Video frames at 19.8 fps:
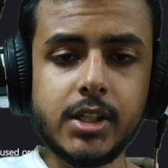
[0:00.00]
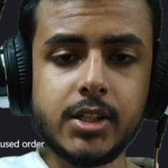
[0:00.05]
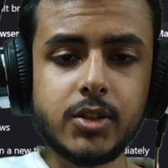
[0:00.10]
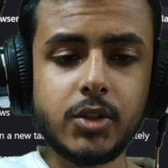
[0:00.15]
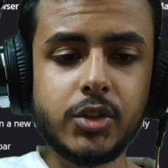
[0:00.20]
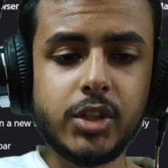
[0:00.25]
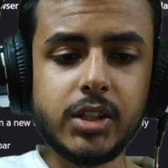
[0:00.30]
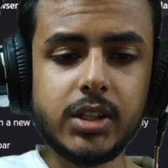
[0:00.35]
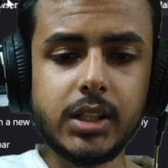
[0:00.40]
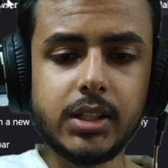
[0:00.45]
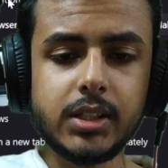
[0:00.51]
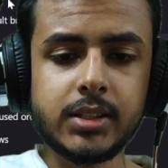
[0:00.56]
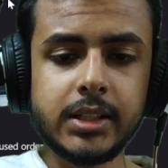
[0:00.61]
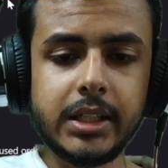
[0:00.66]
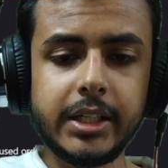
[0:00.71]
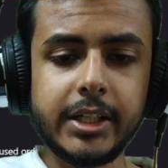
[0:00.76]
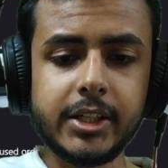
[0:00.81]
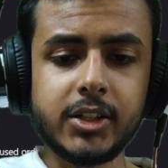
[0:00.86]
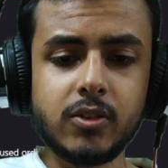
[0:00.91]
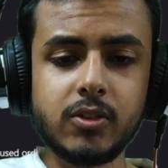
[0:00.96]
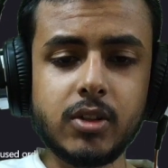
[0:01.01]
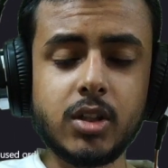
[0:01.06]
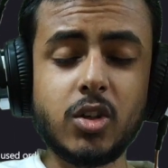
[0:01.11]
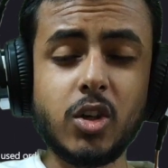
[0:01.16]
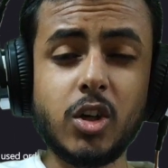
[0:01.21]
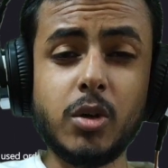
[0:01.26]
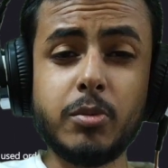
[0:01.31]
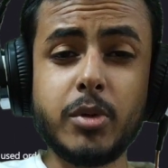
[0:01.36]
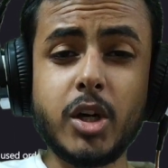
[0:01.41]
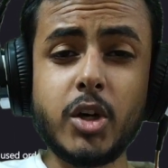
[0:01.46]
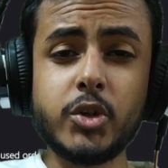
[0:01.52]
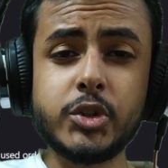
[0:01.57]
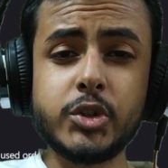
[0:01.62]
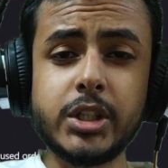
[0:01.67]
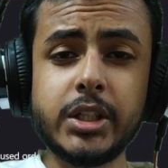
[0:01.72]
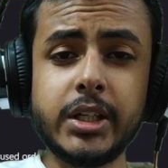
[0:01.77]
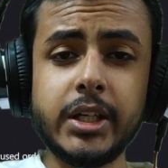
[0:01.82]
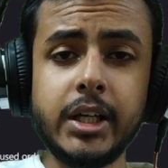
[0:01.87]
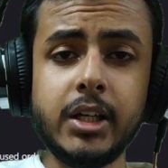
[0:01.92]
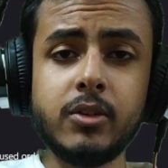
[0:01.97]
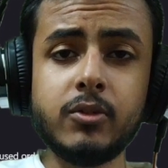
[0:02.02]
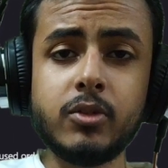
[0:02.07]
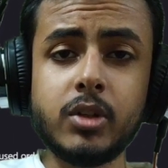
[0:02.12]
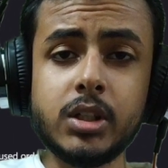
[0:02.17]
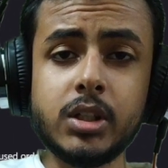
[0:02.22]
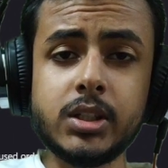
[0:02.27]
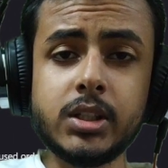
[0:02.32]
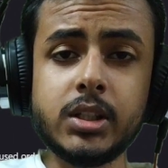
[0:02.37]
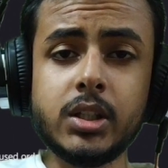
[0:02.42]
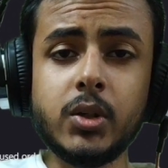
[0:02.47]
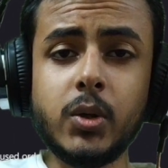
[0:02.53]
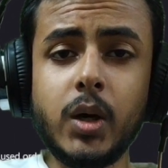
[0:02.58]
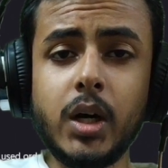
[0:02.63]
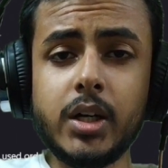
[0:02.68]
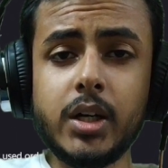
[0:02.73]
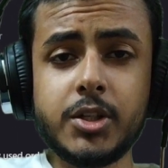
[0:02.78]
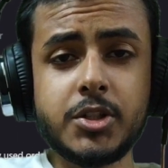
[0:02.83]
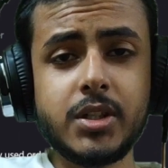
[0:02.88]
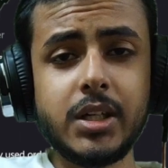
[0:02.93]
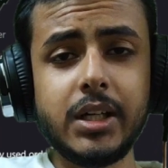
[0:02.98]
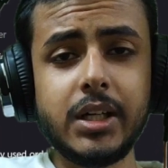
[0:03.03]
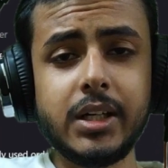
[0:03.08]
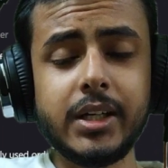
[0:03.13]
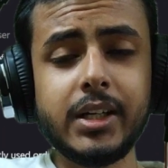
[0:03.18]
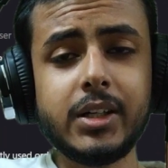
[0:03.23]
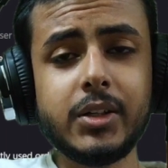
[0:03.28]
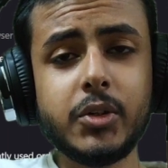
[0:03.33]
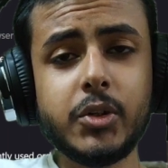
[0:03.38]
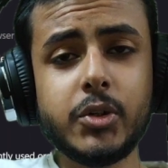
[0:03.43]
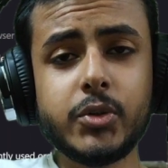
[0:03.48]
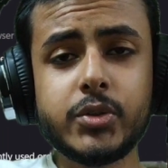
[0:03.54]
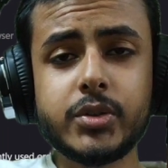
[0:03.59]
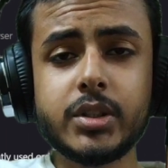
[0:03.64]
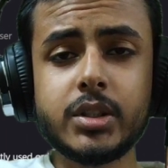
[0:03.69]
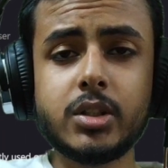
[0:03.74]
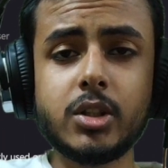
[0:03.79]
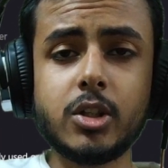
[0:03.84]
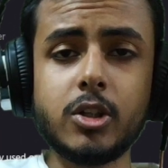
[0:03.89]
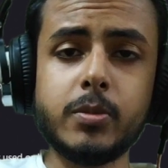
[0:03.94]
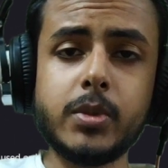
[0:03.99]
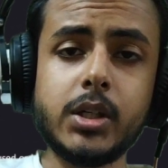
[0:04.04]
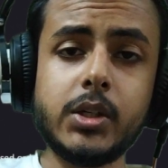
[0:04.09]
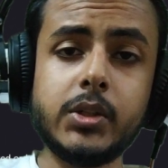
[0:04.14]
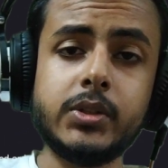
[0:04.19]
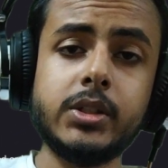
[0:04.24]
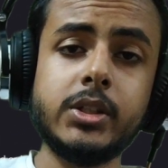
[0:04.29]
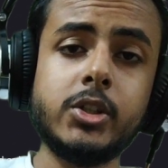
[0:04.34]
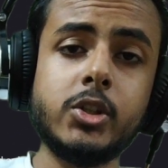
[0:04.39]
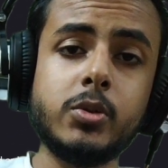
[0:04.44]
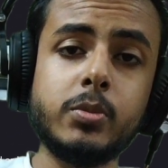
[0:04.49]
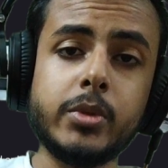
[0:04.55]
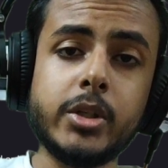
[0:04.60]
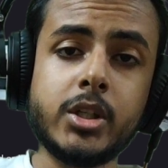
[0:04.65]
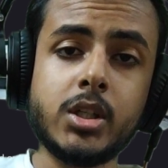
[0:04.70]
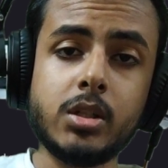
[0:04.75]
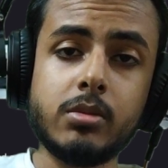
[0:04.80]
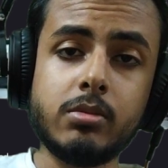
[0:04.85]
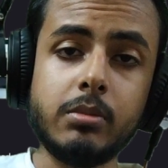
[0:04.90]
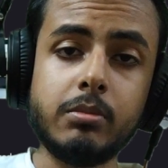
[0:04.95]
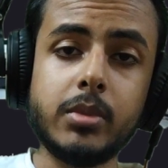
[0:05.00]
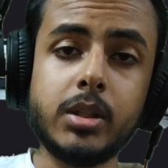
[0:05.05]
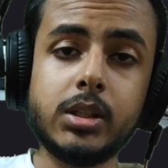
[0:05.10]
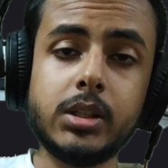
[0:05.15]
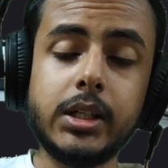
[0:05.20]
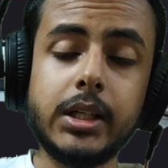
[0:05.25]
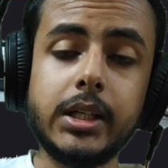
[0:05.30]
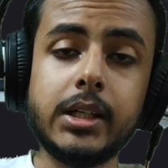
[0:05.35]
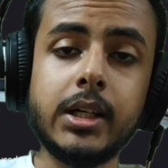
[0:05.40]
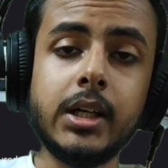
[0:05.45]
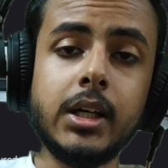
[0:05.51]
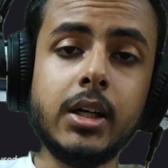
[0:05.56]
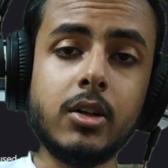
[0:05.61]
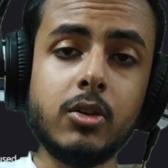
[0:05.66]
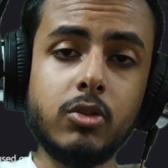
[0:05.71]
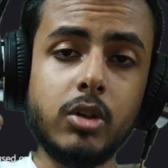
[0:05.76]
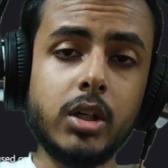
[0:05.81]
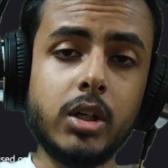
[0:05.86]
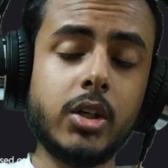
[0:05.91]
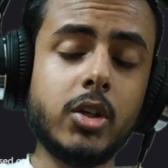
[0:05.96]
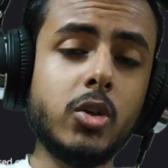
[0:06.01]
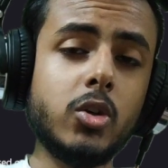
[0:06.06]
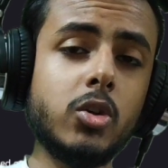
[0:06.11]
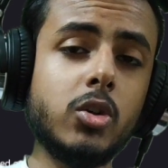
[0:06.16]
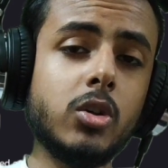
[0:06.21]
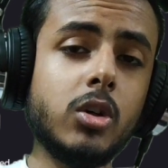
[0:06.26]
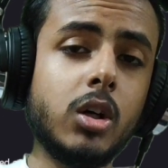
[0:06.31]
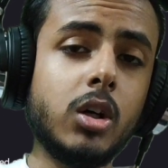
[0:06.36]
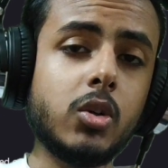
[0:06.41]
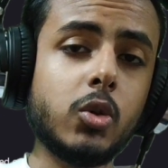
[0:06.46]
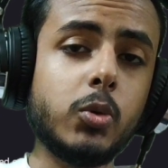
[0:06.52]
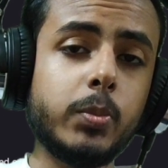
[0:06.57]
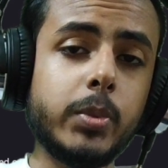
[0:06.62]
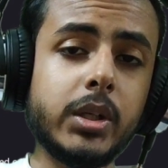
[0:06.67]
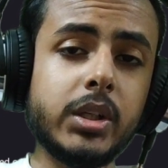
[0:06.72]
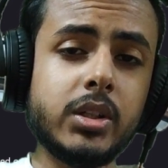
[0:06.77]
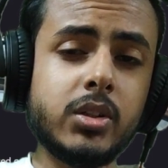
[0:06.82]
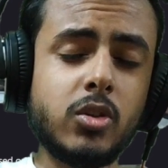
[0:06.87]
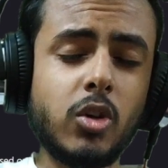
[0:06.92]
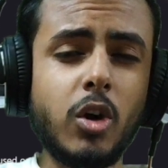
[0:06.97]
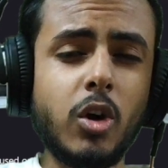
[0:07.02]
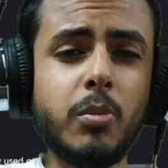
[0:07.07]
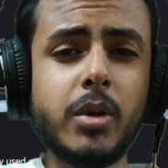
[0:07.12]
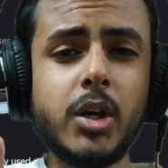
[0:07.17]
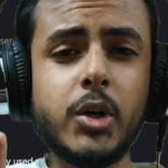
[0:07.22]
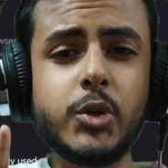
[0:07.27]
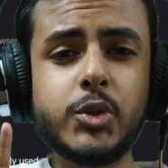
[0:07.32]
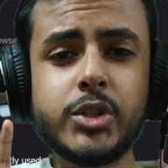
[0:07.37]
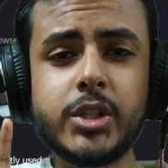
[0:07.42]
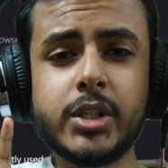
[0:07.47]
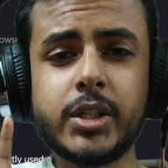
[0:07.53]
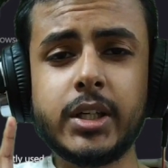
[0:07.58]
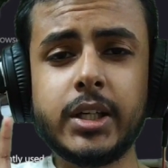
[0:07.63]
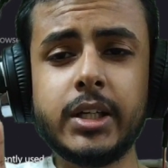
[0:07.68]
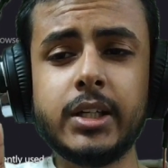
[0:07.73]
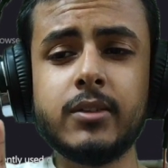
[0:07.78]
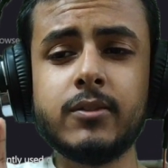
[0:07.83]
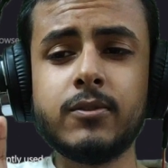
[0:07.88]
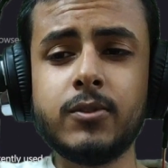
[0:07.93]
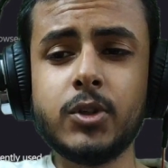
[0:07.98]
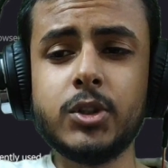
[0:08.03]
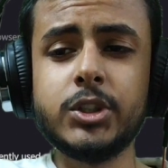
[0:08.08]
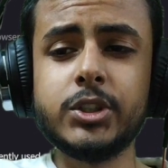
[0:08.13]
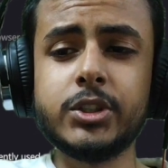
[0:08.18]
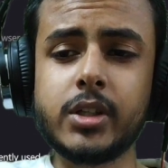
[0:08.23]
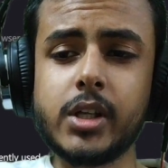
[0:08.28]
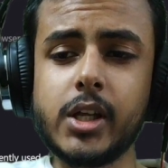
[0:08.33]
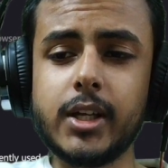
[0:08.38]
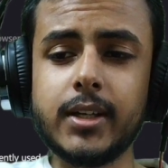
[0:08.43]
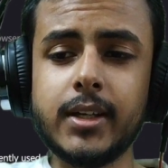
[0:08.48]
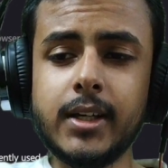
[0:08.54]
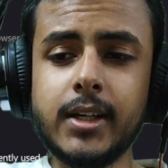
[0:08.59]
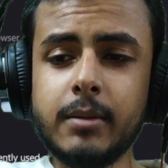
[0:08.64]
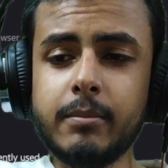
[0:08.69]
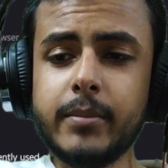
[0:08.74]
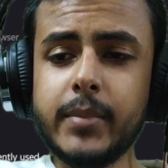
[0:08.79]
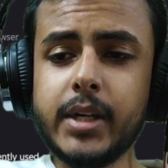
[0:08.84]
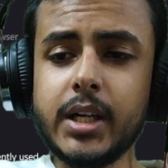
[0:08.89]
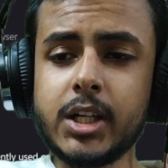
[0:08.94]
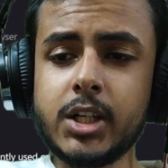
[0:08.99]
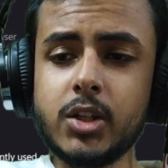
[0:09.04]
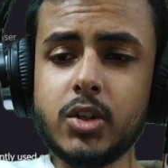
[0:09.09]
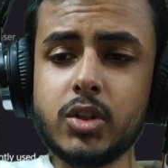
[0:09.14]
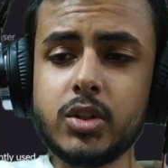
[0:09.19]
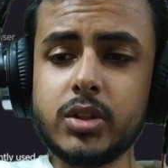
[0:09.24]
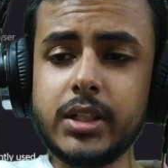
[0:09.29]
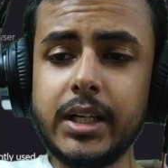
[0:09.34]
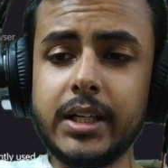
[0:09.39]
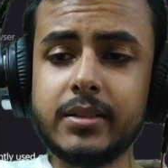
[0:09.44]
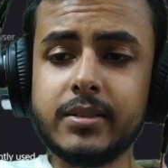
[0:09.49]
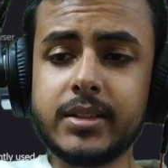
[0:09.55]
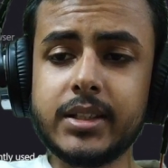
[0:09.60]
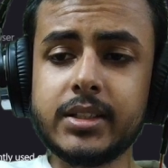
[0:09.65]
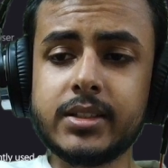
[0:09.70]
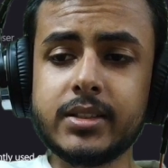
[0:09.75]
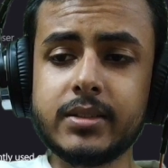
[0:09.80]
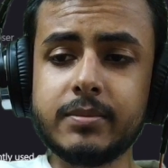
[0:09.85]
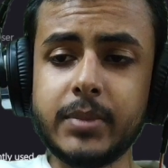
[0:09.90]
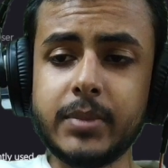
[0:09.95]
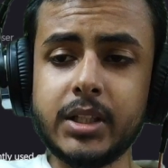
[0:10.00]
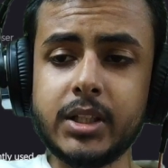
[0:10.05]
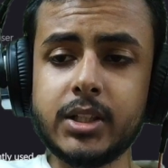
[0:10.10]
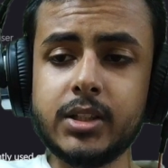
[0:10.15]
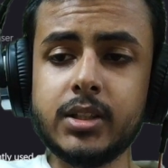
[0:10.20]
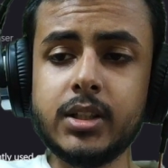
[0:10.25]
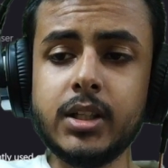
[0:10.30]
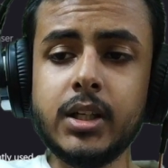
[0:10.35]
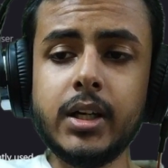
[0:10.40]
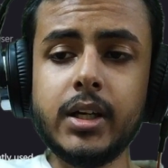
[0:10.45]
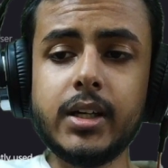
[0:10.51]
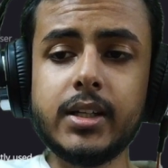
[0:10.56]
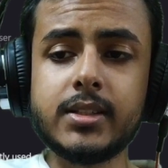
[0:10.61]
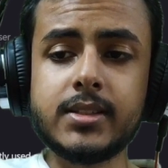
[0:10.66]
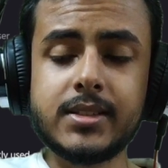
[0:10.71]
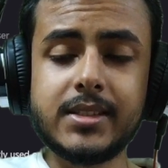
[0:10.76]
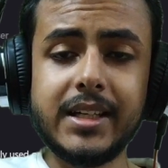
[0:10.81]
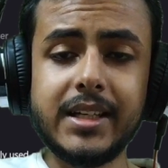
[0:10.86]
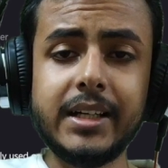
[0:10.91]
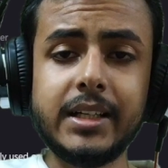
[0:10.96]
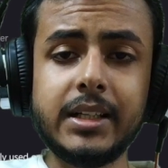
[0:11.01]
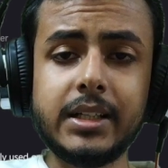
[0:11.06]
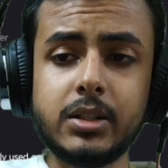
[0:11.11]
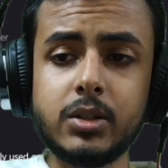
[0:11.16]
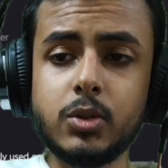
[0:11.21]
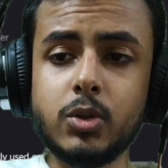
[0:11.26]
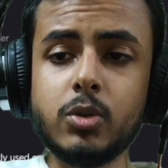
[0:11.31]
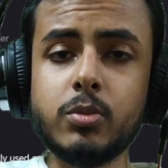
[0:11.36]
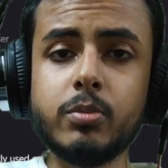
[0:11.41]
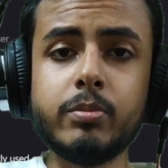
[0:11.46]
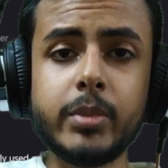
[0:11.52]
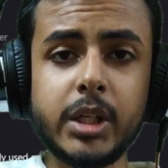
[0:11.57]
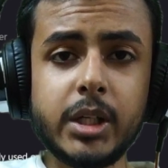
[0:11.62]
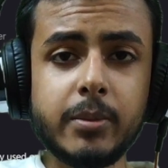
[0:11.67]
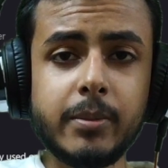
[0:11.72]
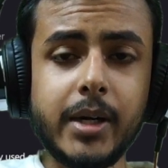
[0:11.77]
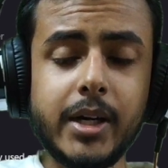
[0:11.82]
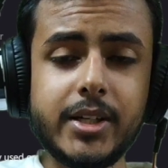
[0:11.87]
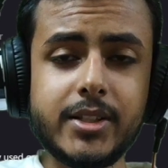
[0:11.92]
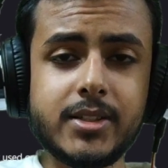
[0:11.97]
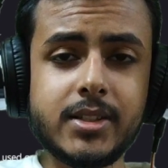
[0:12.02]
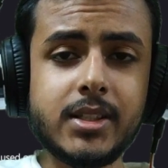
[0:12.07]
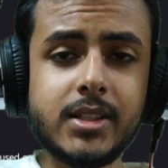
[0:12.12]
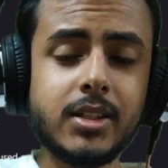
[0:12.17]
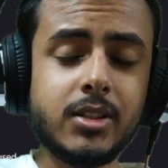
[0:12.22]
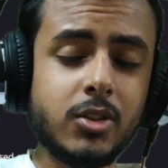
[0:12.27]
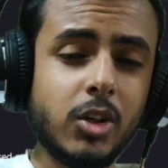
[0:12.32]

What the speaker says: So these are the settings of the Tor browser. And once you are starting to use the Tor browser, you must remember that one, you do not open Tor browser in full screen. Make sure that this button is set to minimize.